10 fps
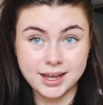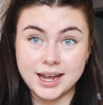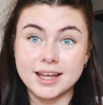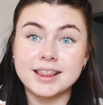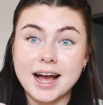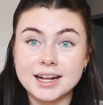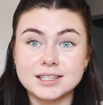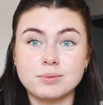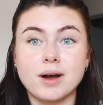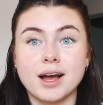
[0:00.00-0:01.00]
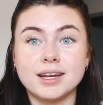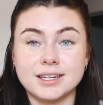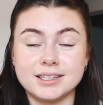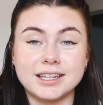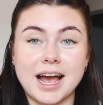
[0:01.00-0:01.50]
and that's
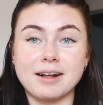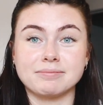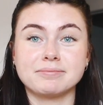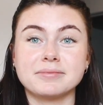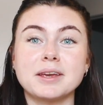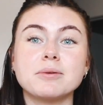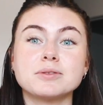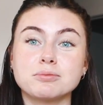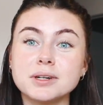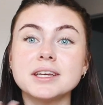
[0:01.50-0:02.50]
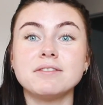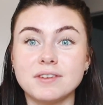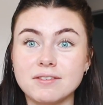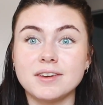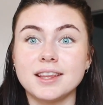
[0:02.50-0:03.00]
what, yeah, it was really
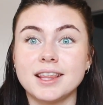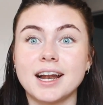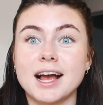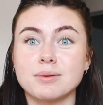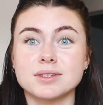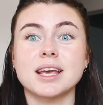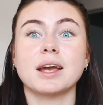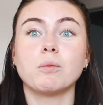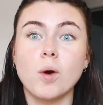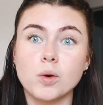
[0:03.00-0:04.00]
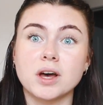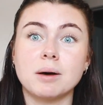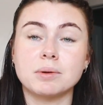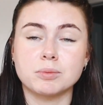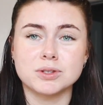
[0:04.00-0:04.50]
vivid that I was like, woke
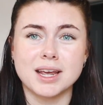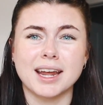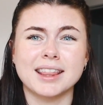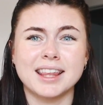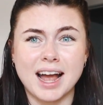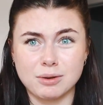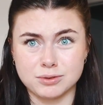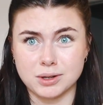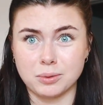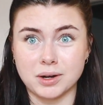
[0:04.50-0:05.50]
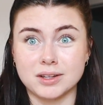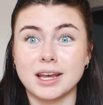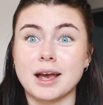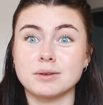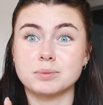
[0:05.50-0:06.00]
up and was like, that was really weird.
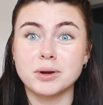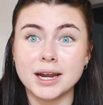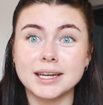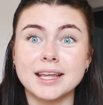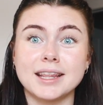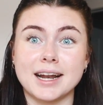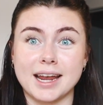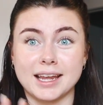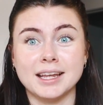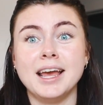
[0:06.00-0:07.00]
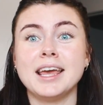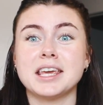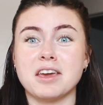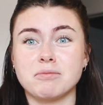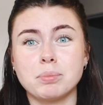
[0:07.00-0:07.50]
Like I was pregnant, then I
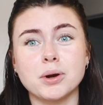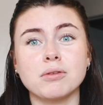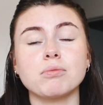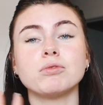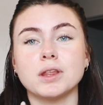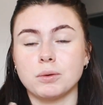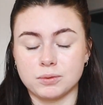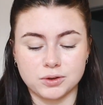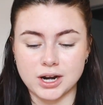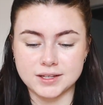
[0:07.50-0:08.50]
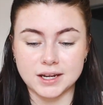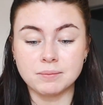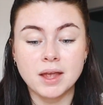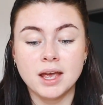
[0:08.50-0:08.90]
gave birth, really crazy.